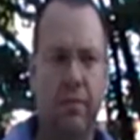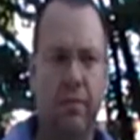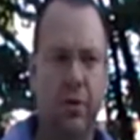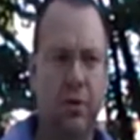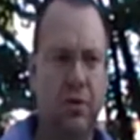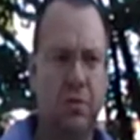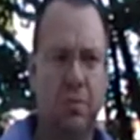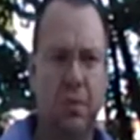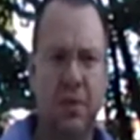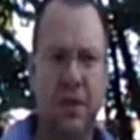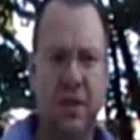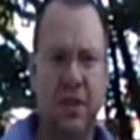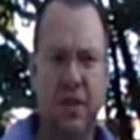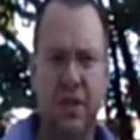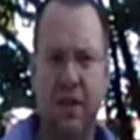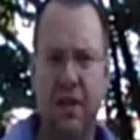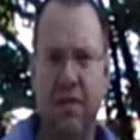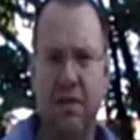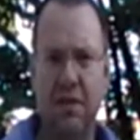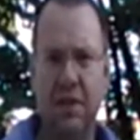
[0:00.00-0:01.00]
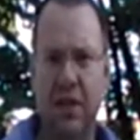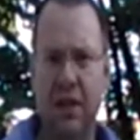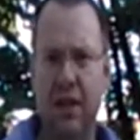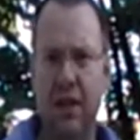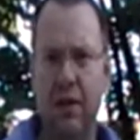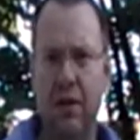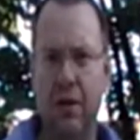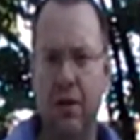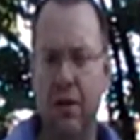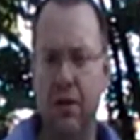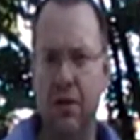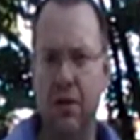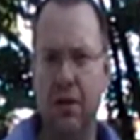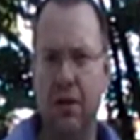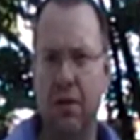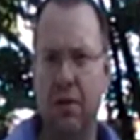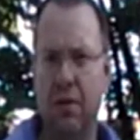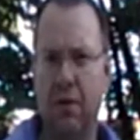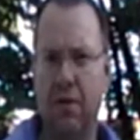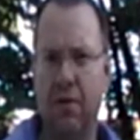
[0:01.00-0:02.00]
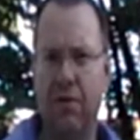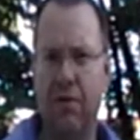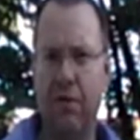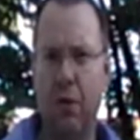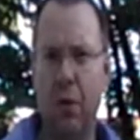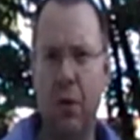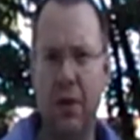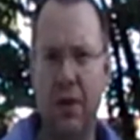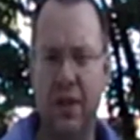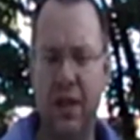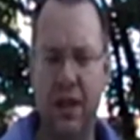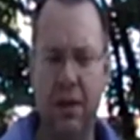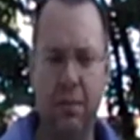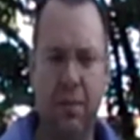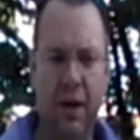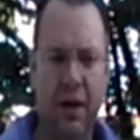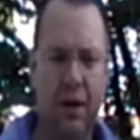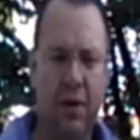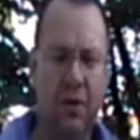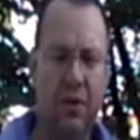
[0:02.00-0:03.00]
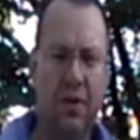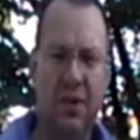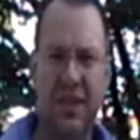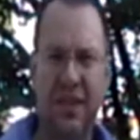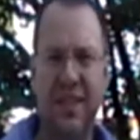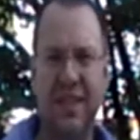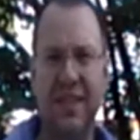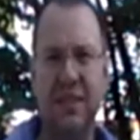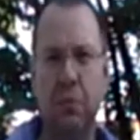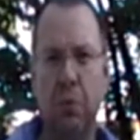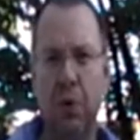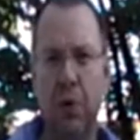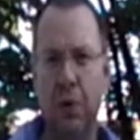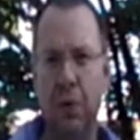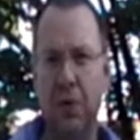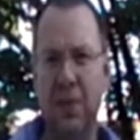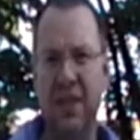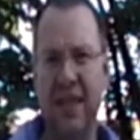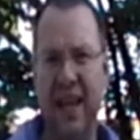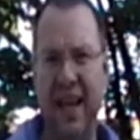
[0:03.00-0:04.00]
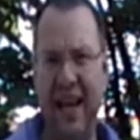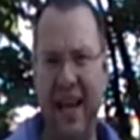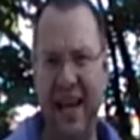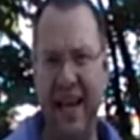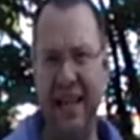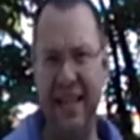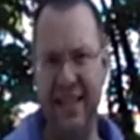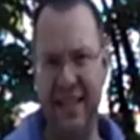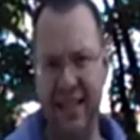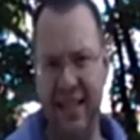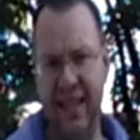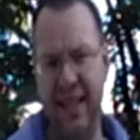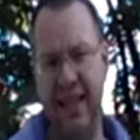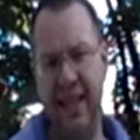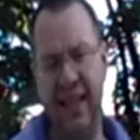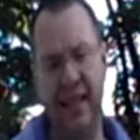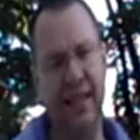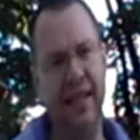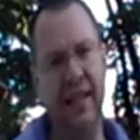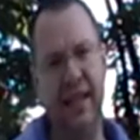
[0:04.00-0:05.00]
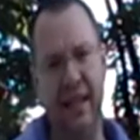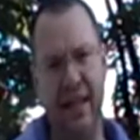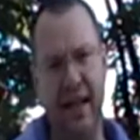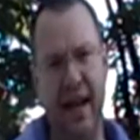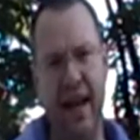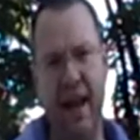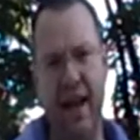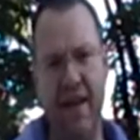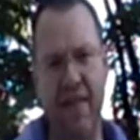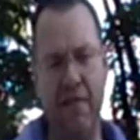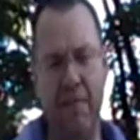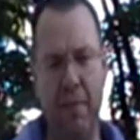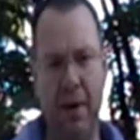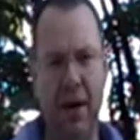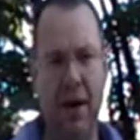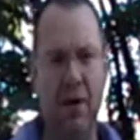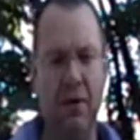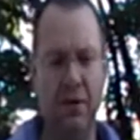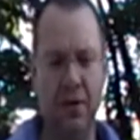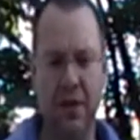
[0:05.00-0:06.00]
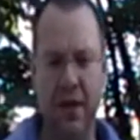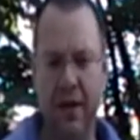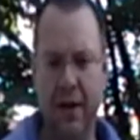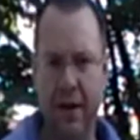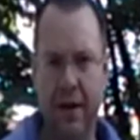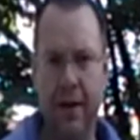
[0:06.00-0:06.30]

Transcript: Most briskets I've seen are usually around 14 pounds. This one was 18 and a half pounds.